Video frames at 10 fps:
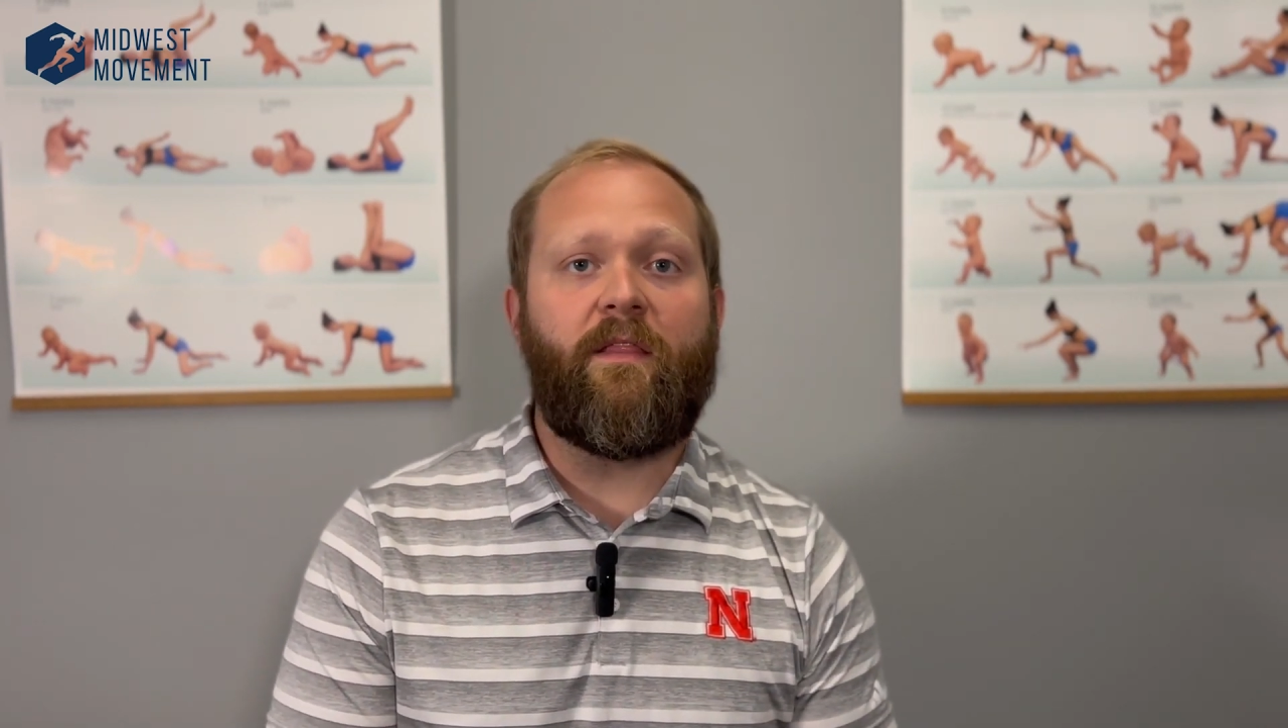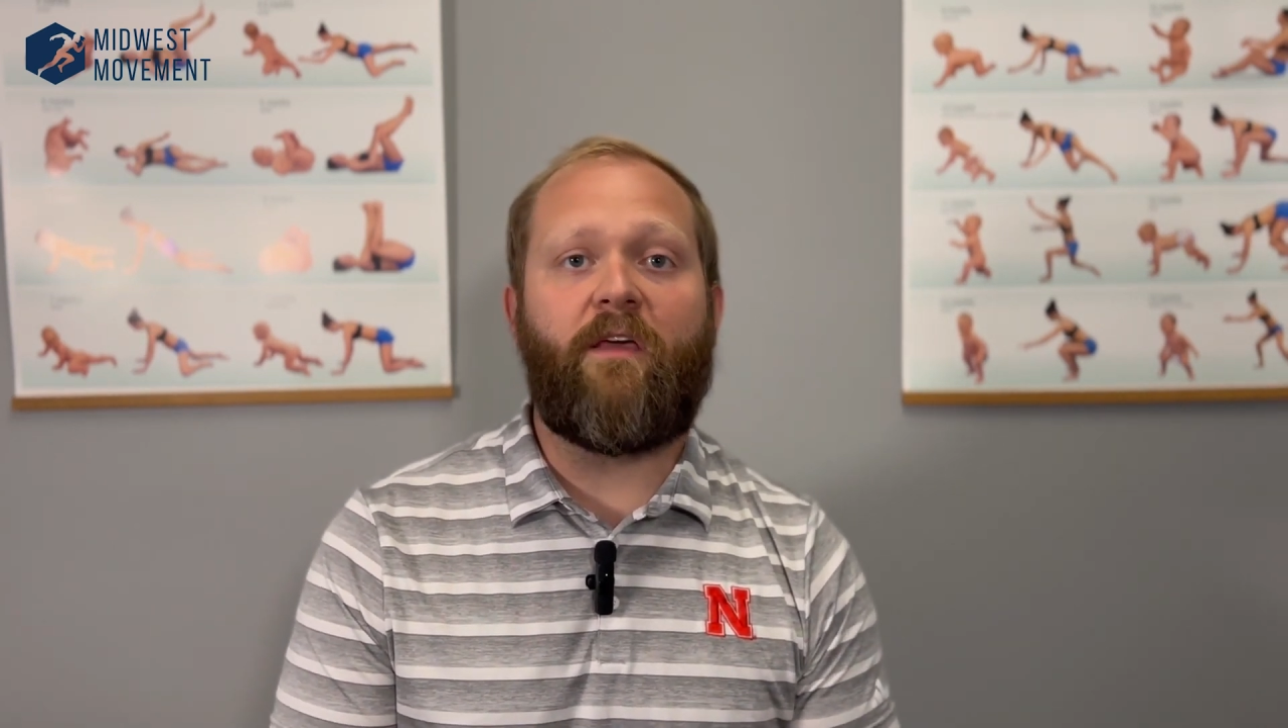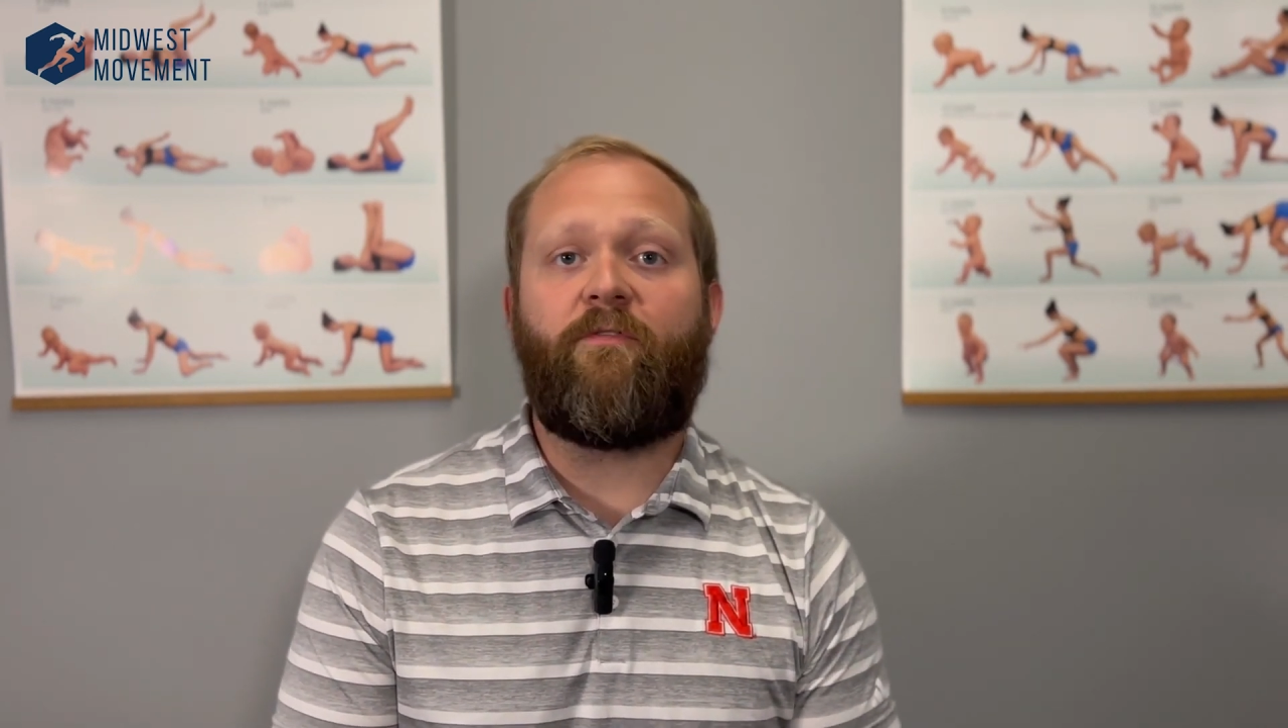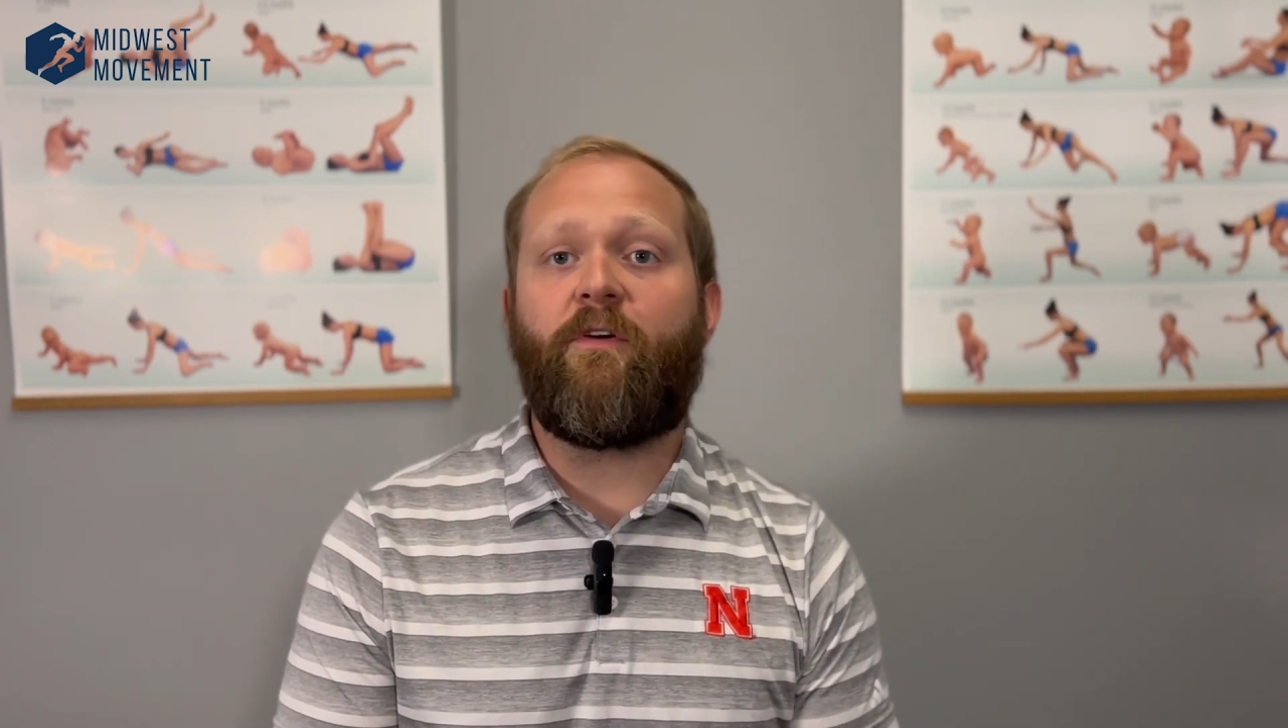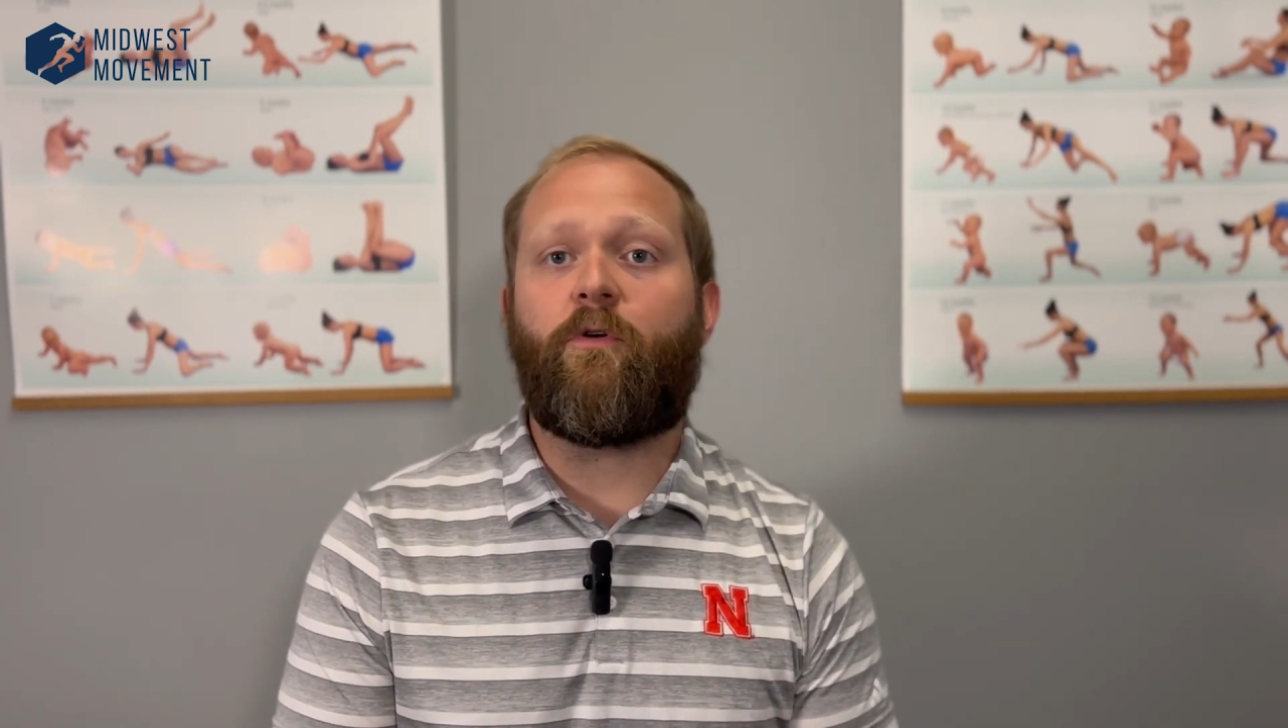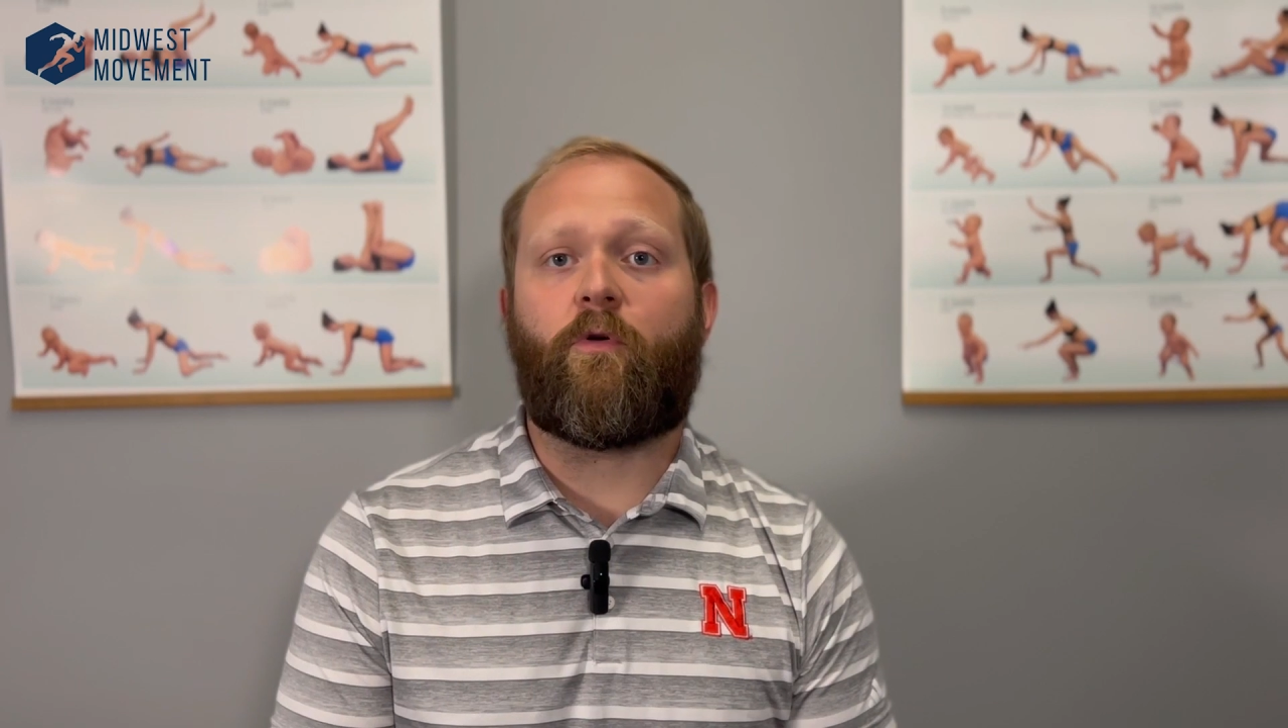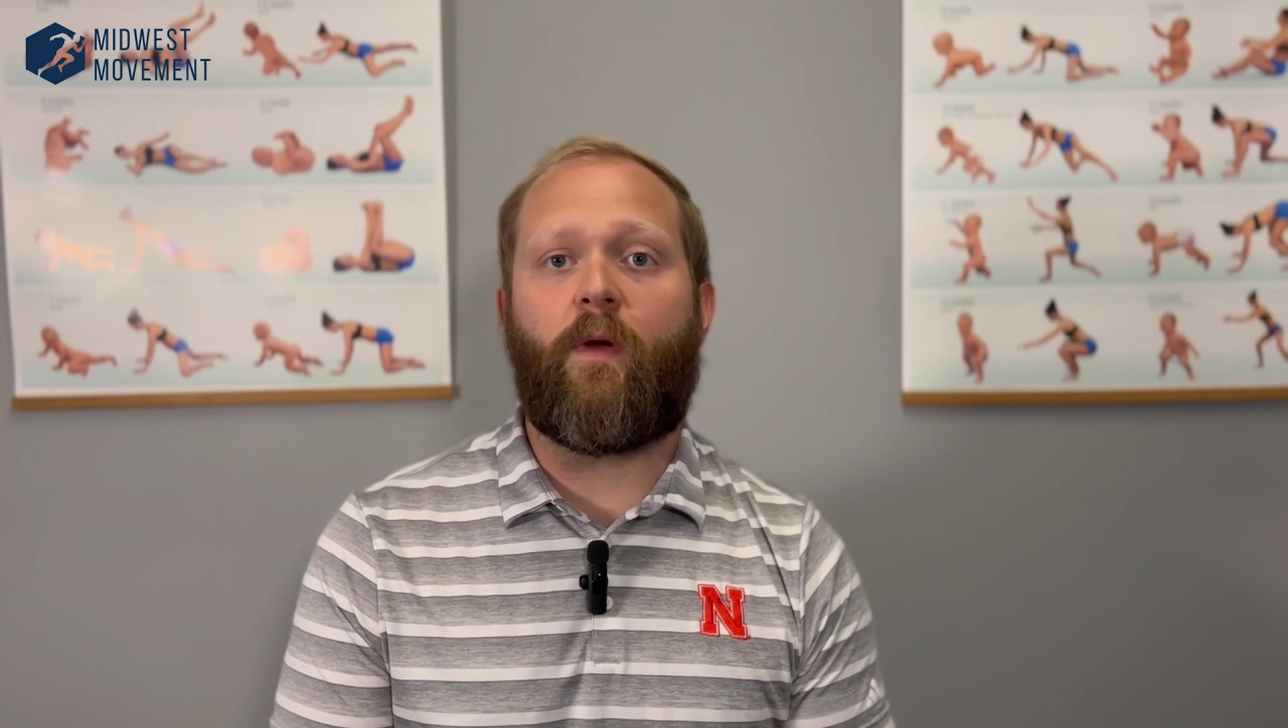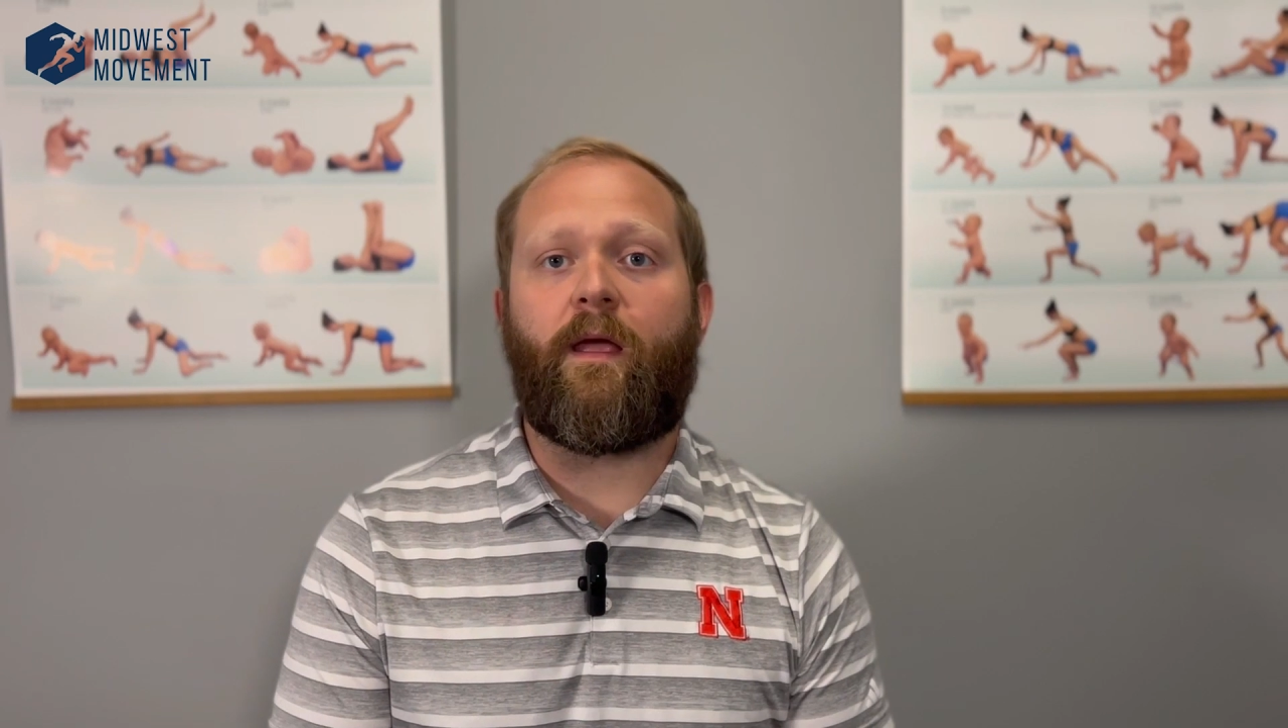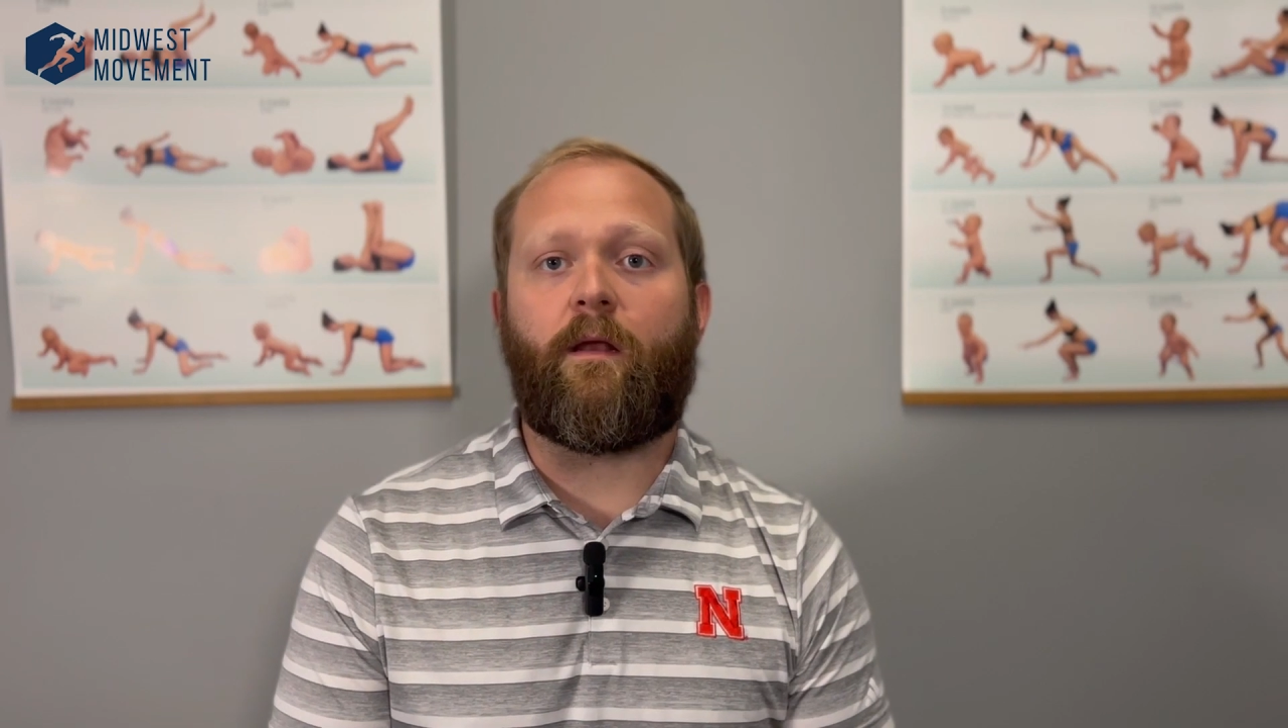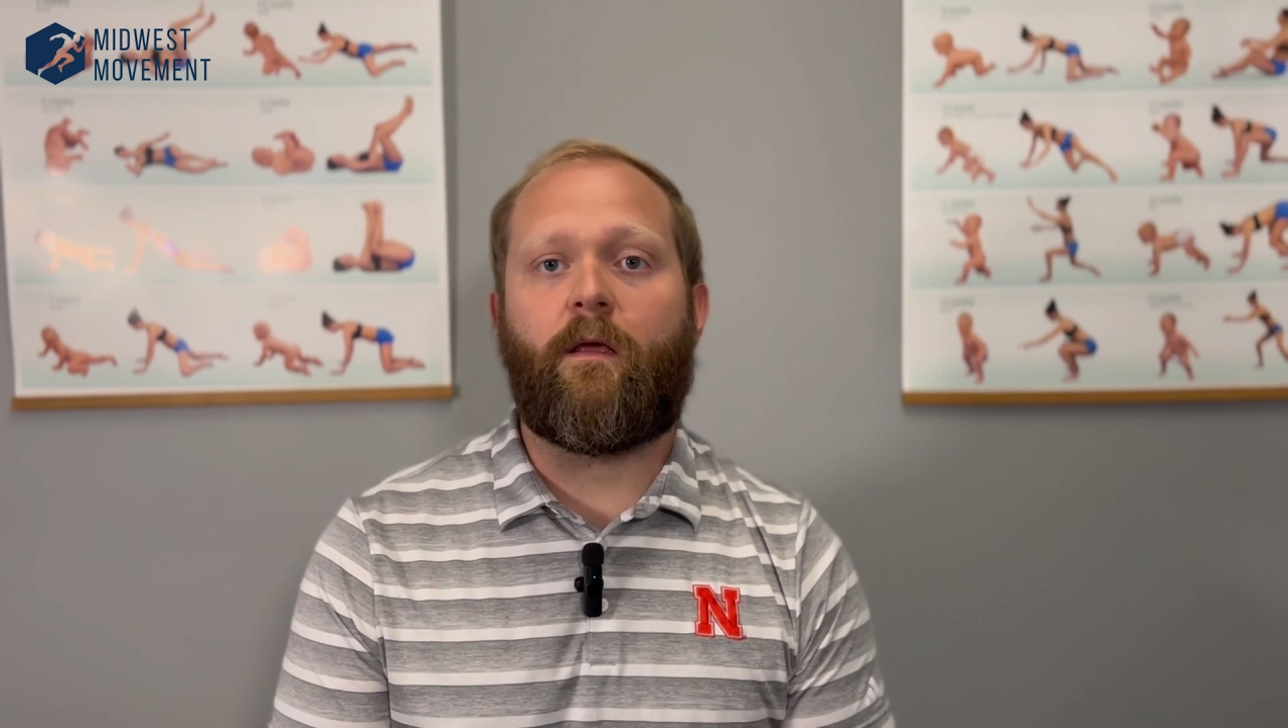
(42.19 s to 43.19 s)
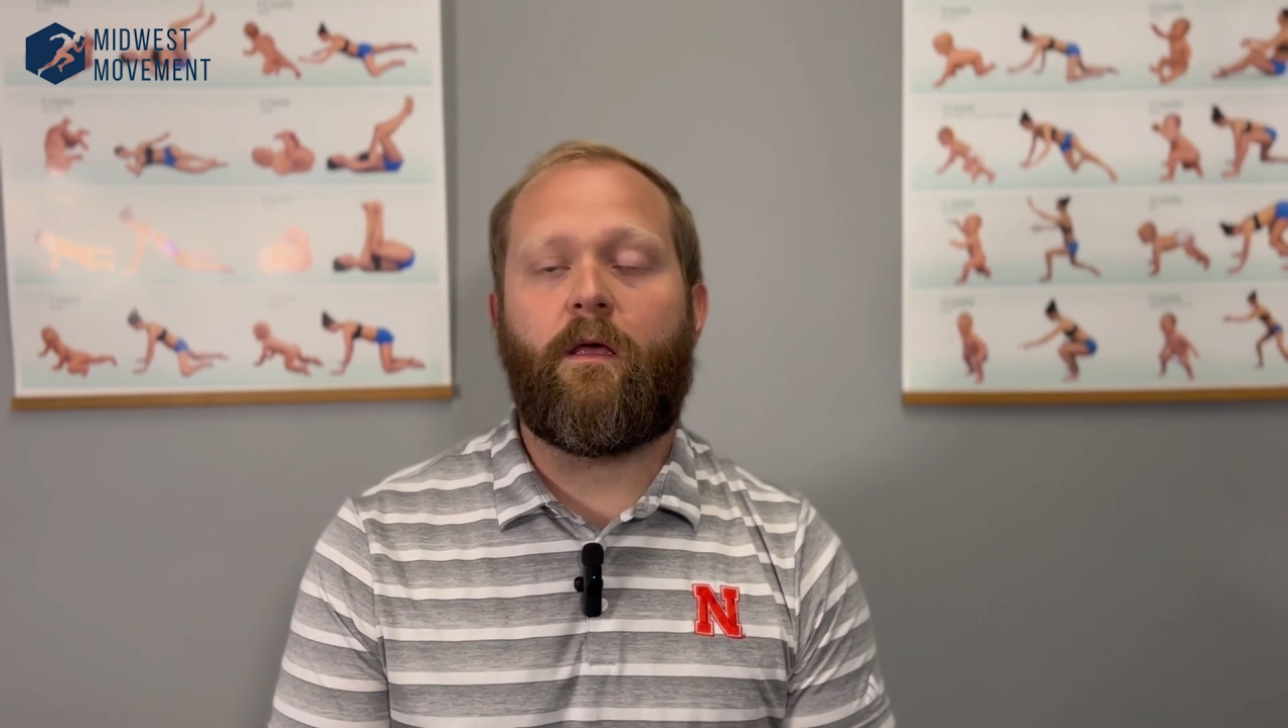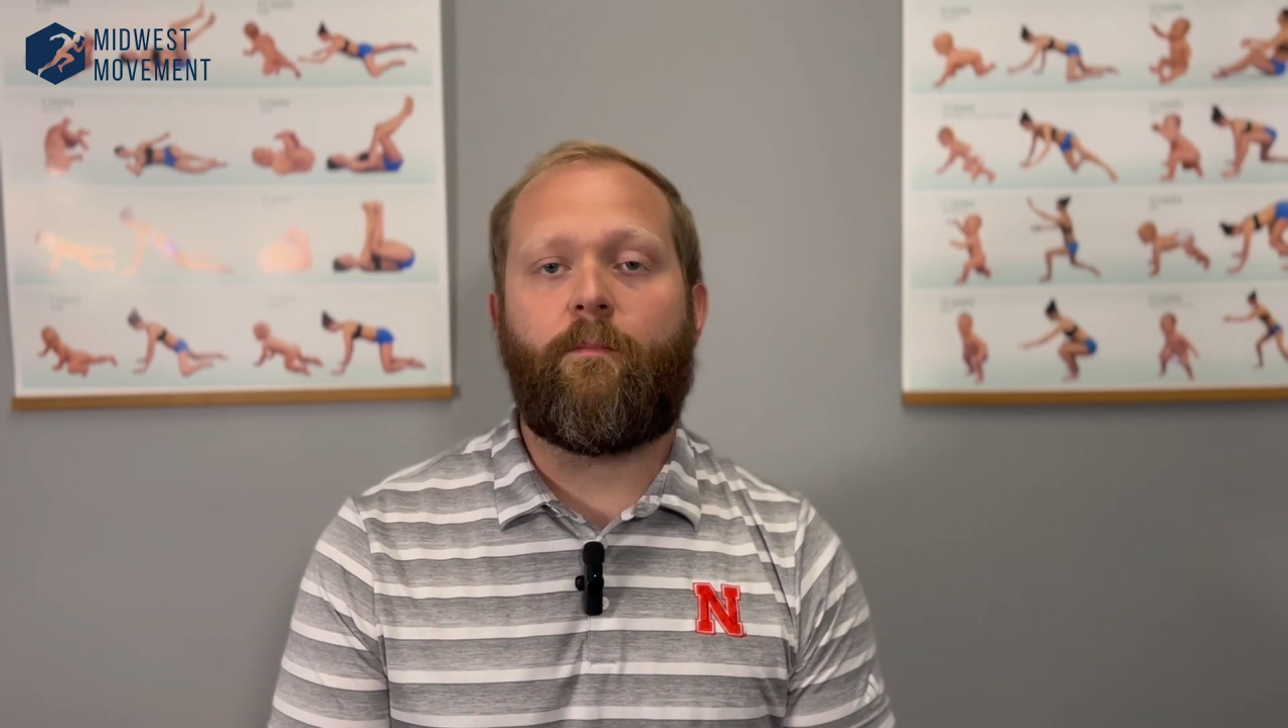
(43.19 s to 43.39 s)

they feel great.